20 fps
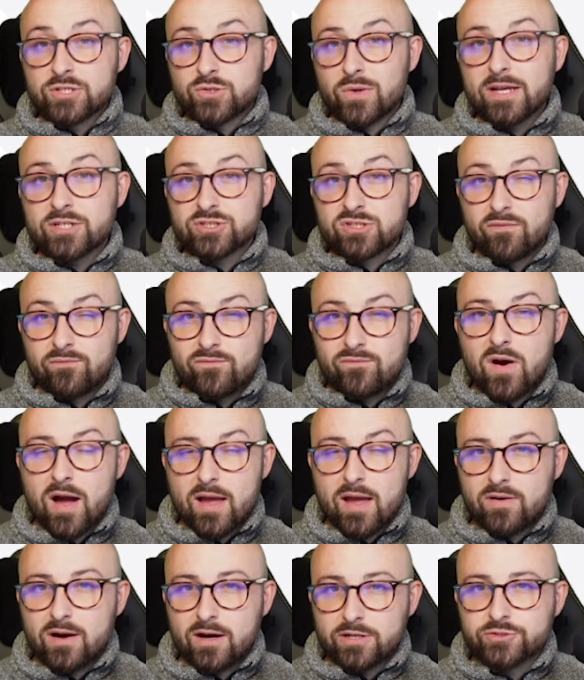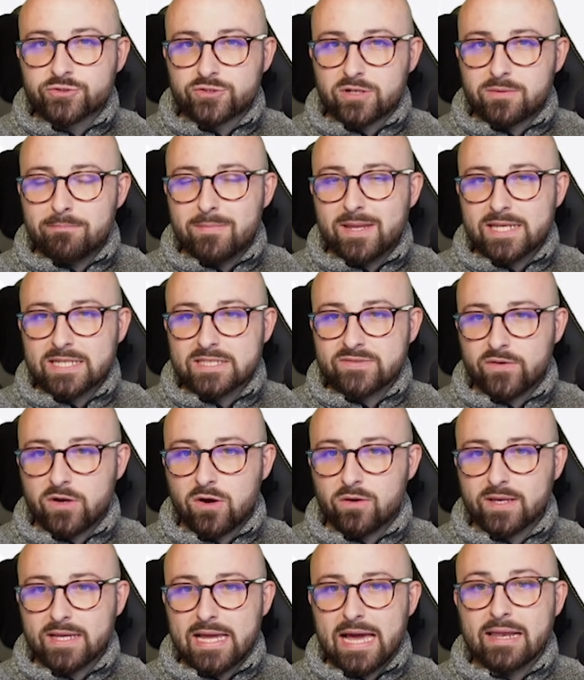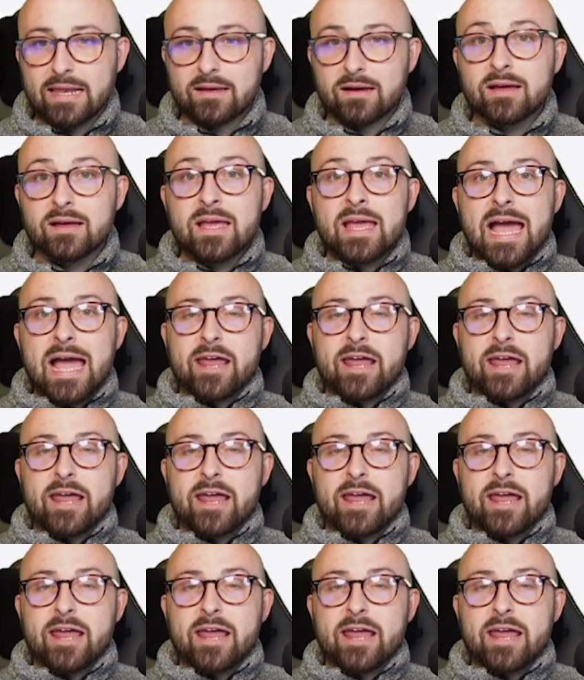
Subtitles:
So an extra 500 minutes for Conor Gallagher.